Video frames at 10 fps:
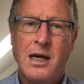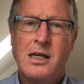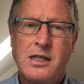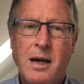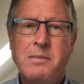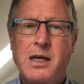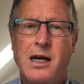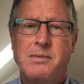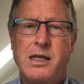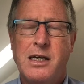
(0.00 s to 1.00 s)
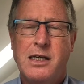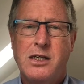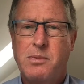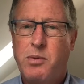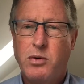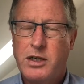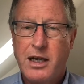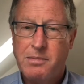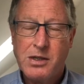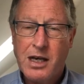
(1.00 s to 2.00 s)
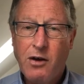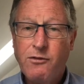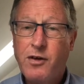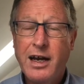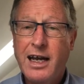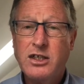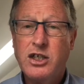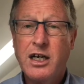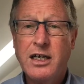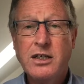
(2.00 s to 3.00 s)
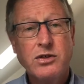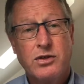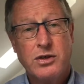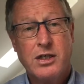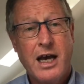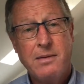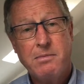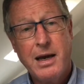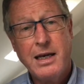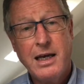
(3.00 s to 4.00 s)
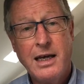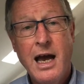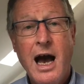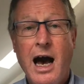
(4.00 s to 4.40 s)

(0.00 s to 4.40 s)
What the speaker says: Sometimes he supported himself financially through tent making.